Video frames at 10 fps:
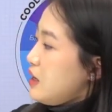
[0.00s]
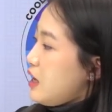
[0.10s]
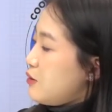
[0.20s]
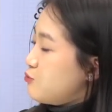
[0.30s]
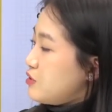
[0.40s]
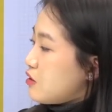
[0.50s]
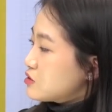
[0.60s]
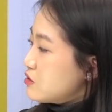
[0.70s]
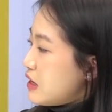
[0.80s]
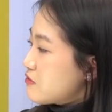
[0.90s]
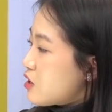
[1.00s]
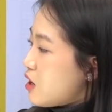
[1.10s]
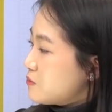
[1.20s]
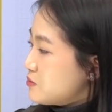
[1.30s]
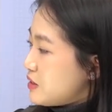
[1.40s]
And we also have
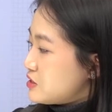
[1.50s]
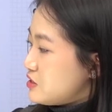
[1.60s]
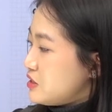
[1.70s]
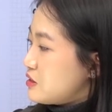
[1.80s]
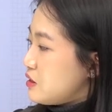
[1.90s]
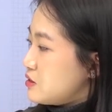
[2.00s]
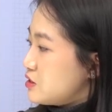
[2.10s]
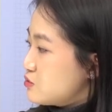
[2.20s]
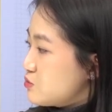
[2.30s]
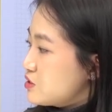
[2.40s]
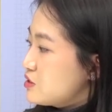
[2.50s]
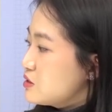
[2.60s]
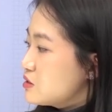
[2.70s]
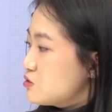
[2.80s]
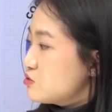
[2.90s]
complementary colors, which
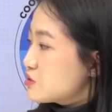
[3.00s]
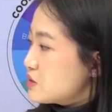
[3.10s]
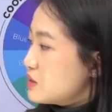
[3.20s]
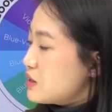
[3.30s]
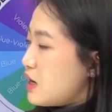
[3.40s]
is usually,